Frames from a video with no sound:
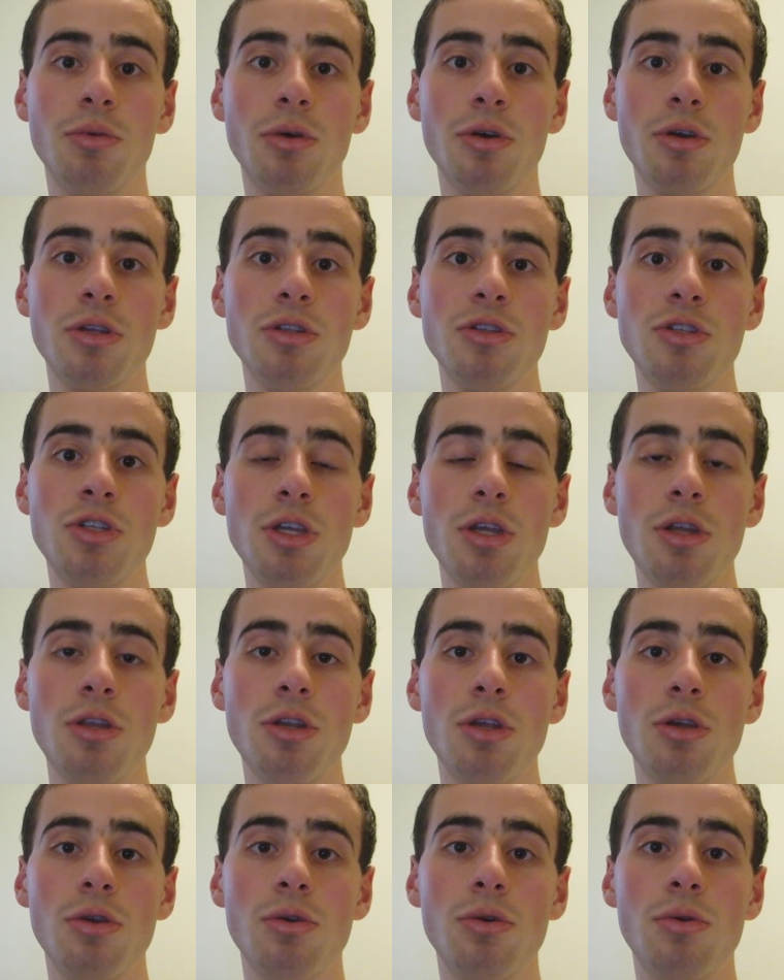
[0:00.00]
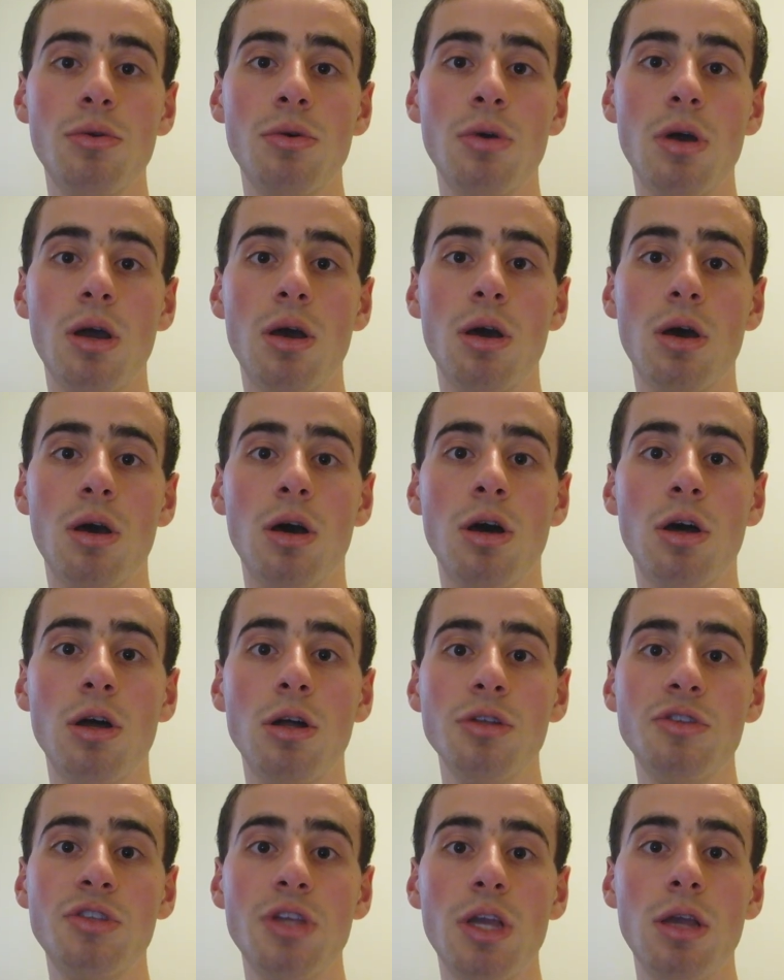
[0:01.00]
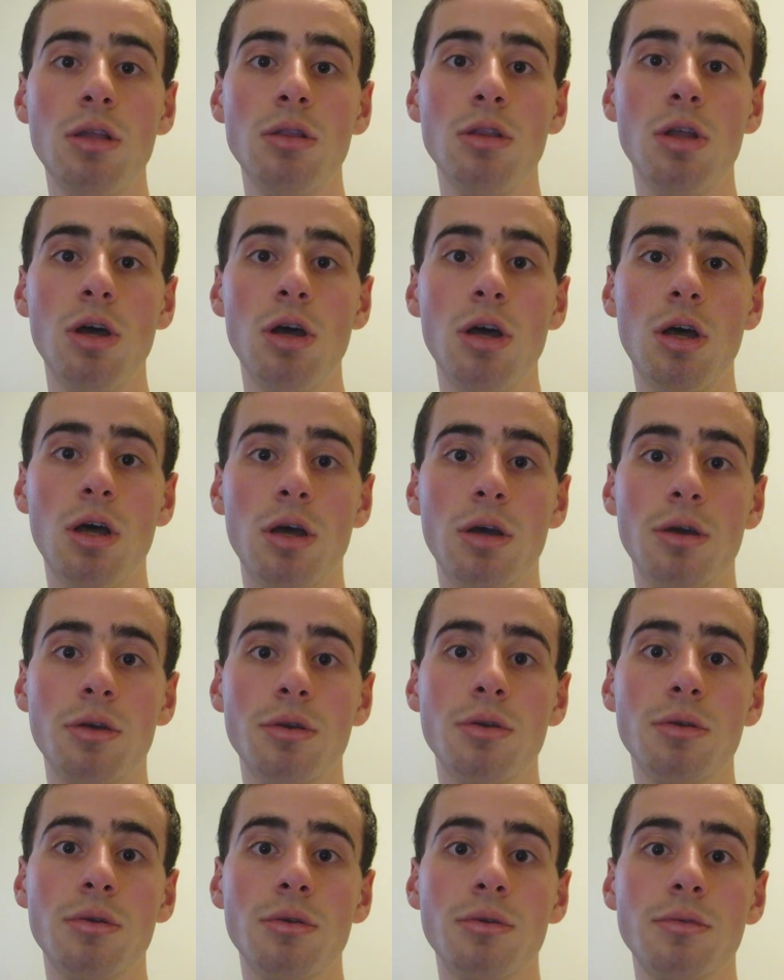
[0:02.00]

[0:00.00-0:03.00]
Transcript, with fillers: will continue all day long.